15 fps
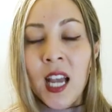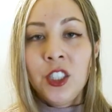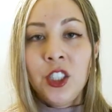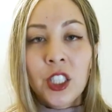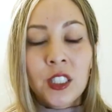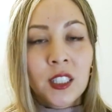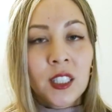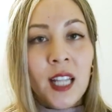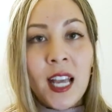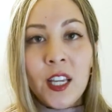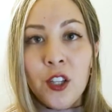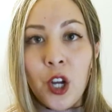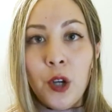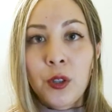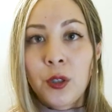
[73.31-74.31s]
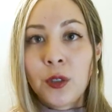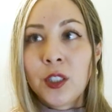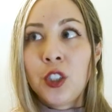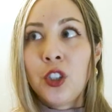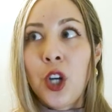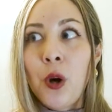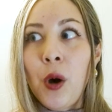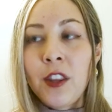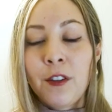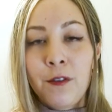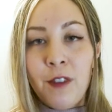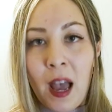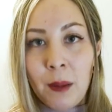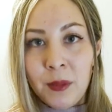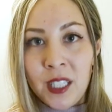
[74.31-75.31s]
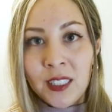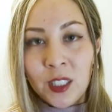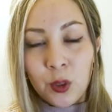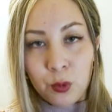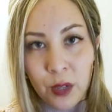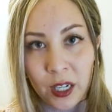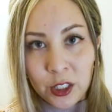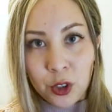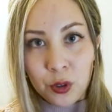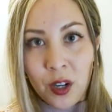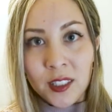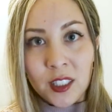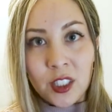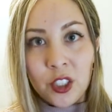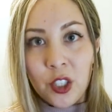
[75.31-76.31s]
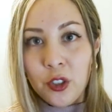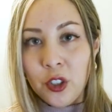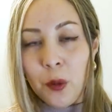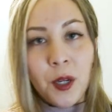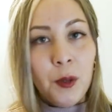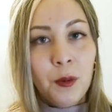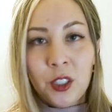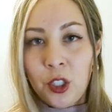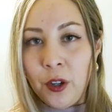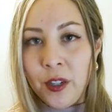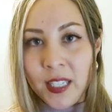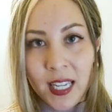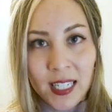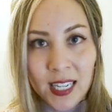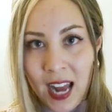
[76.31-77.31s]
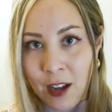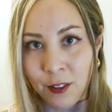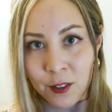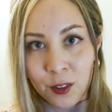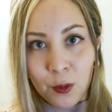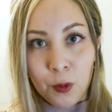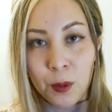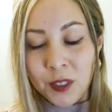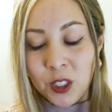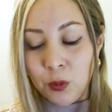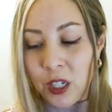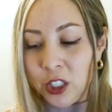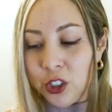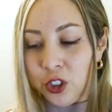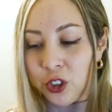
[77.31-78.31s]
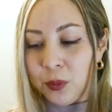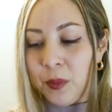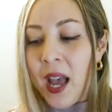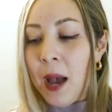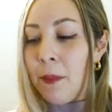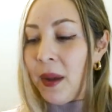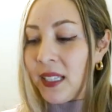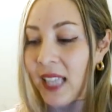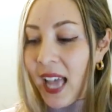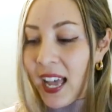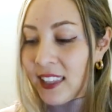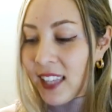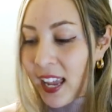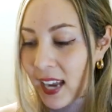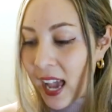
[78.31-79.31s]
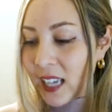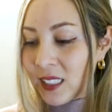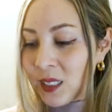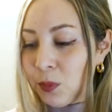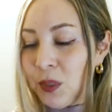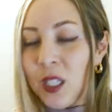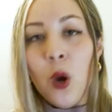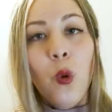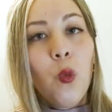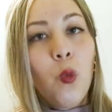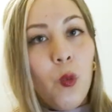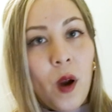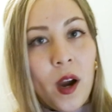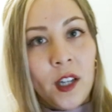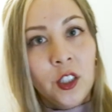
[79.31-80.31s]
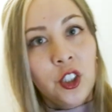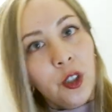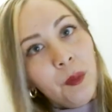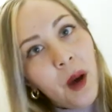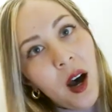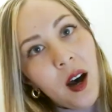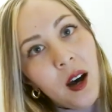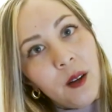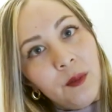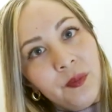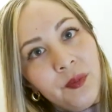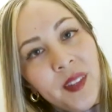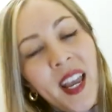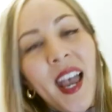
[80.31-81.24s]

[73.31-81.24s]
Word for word: Just to let you know, there was no other family in this restaurant, so nobody was going in and out of the women's restroom. My dad then asked me, "Where's your mom?"